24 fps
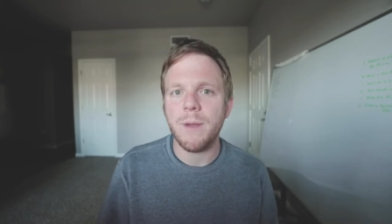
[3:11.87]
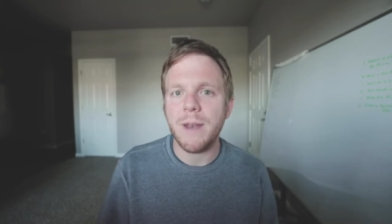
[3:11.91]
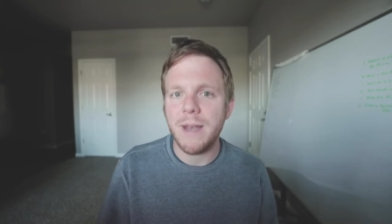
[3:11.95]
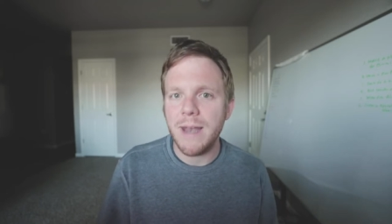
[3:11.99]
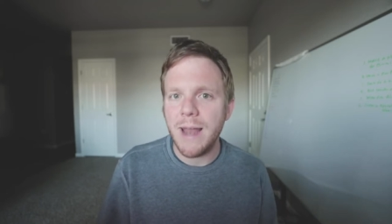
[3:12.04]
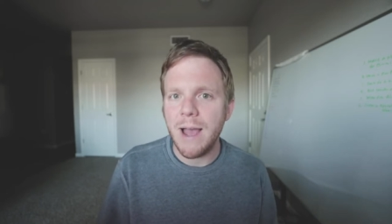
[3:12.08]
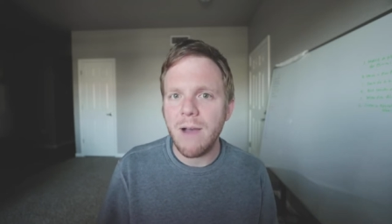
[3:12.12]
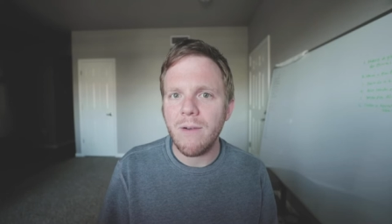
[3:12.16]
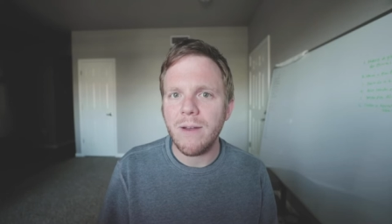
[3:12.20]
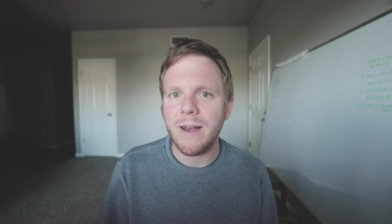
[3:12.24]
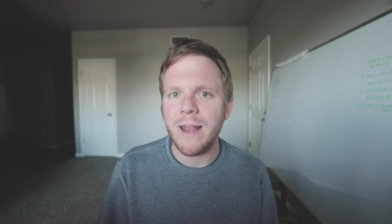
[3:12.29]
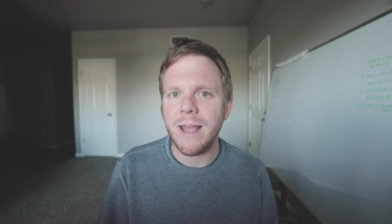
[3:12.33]
But
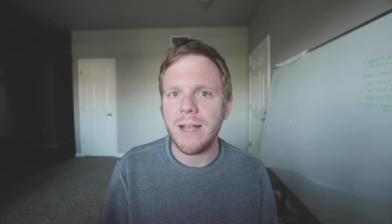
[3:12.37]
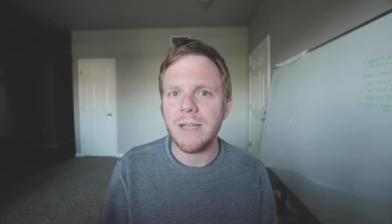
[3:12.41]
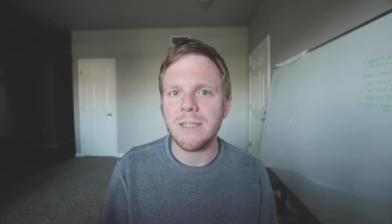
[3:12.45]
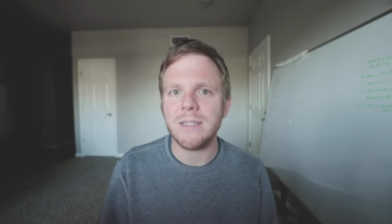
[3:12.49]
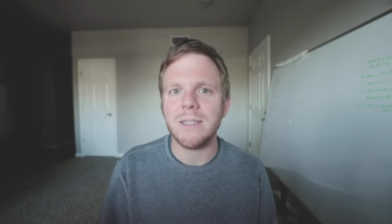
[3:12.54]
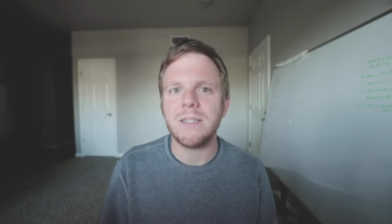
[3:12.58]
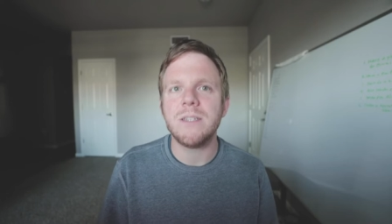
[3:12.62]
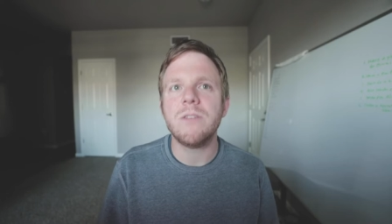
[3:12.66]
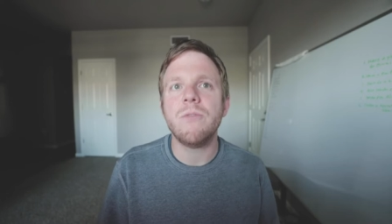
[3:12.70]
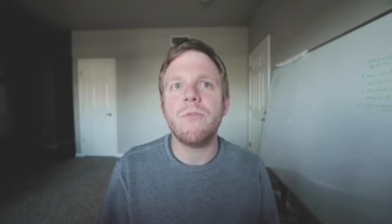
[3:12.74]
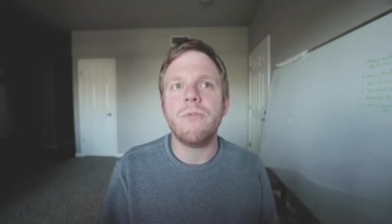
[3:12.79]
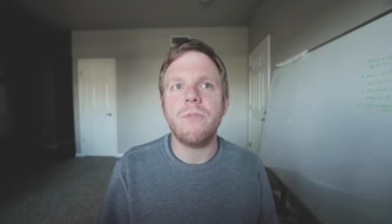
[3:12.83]

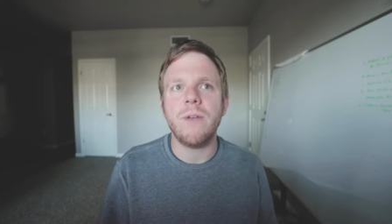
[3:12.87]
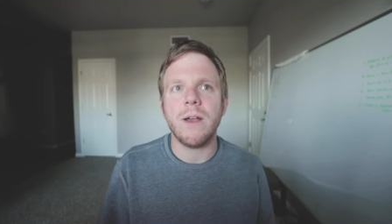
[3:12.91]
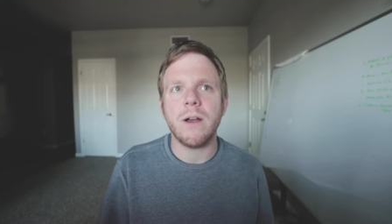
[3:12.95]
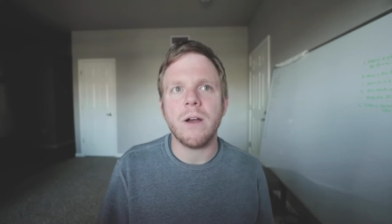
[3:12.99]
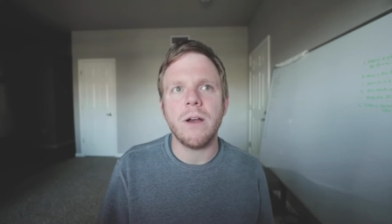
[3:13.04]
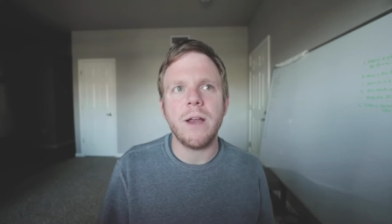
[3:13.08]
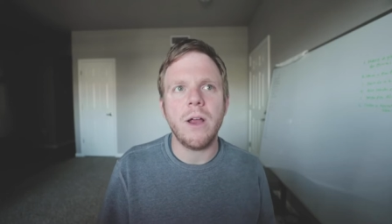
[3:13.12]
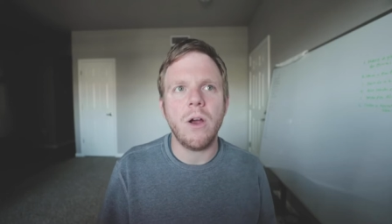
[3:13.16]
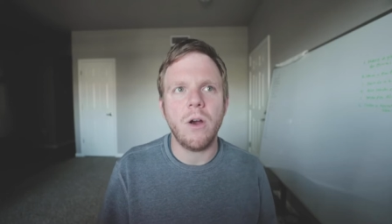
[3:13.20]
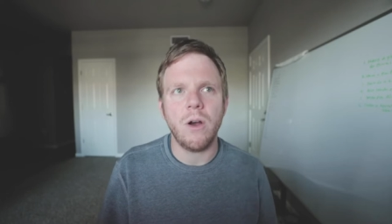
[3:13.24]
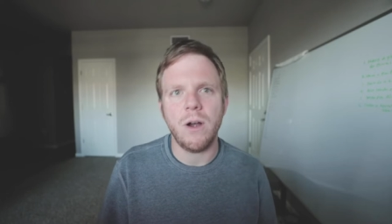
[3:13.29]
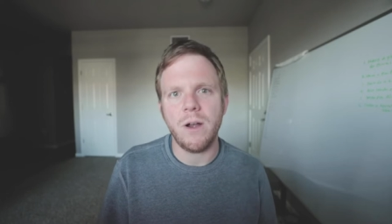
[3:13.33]
nowadays, it's
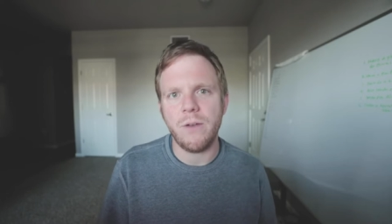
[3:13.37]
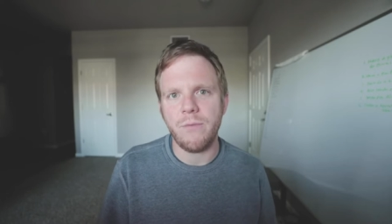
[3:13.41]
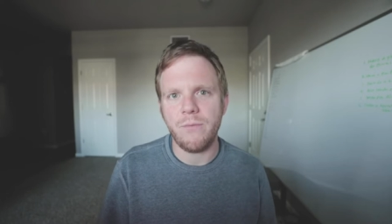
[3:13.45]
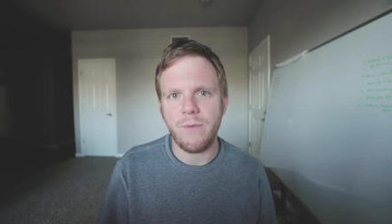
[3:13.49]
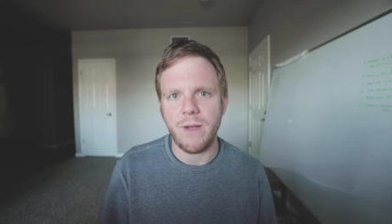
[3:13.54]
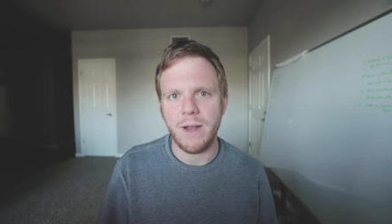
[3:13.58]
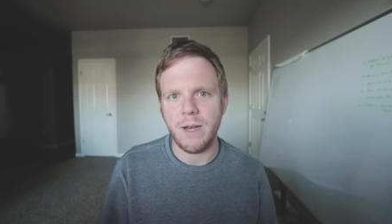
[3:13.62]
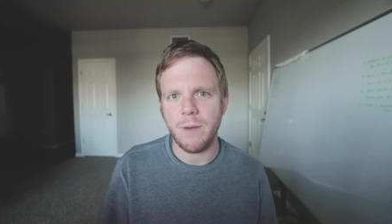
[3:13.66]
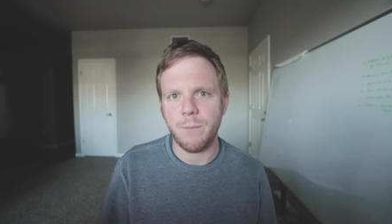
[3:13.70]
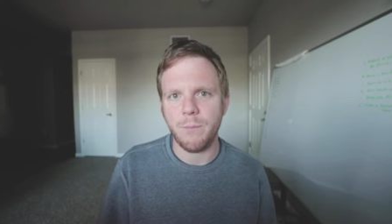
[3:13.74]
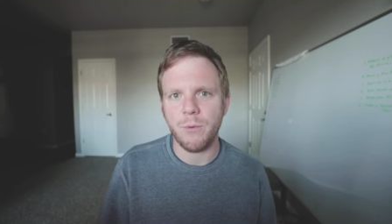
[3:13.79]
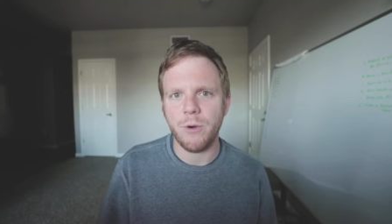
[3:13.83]
very hard to
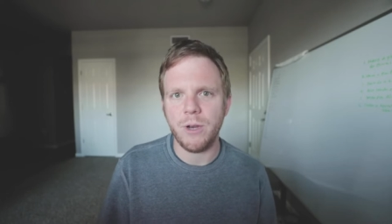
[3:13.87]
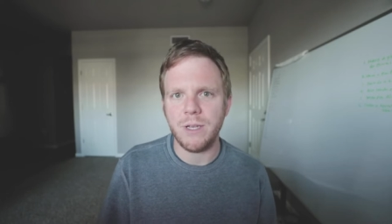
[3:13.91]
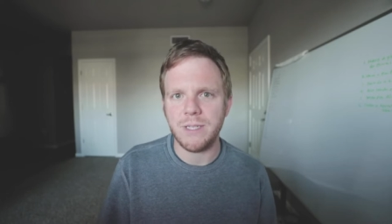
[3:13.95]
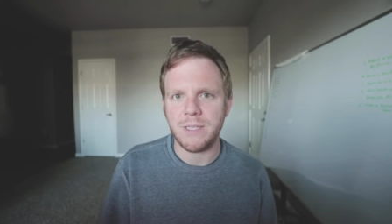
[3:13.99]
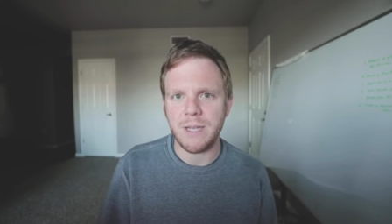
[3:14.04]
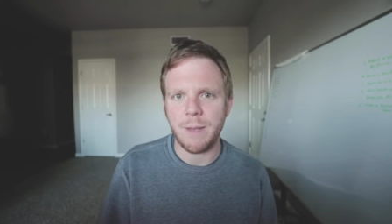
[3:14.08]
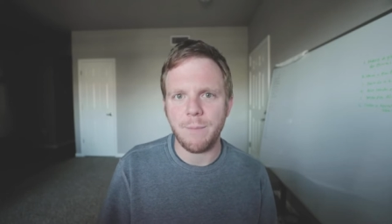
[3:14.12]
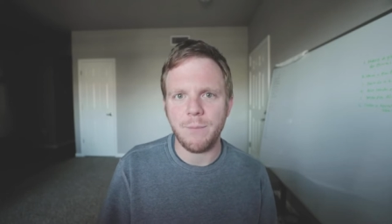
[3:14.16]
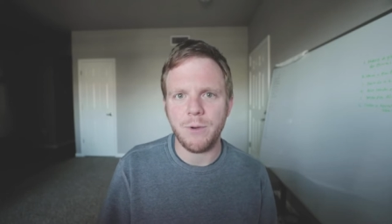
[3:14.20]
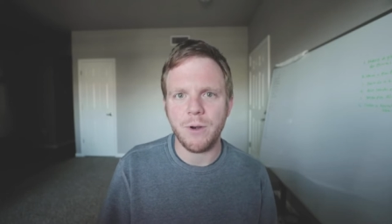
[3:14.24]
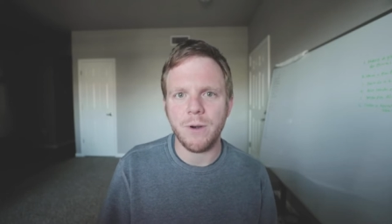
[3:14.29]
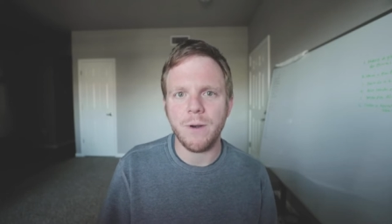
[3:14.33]
find a
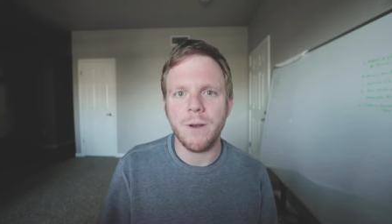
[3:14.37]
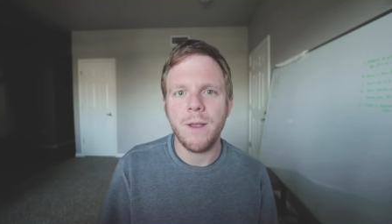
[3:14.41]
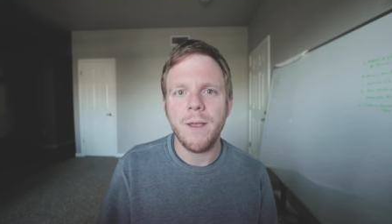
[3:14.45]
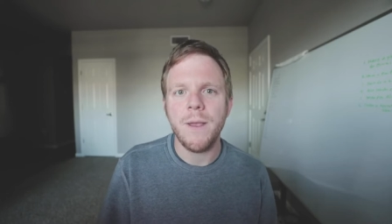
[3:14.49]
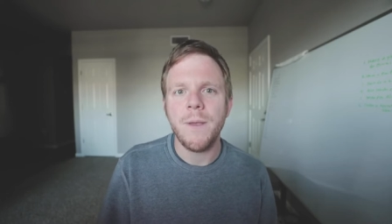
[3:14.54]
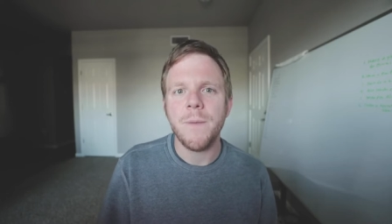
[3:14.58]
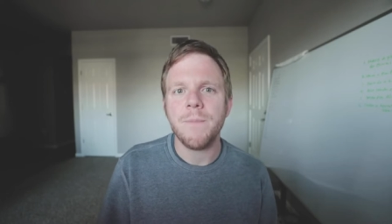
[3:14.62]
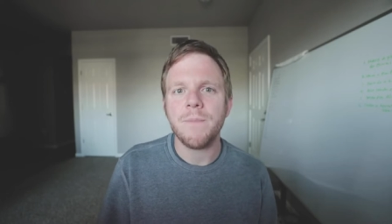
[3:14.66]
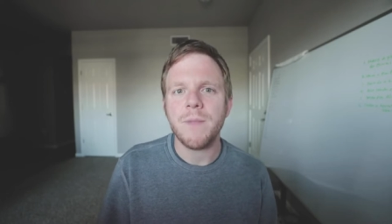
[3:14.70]
preceptor,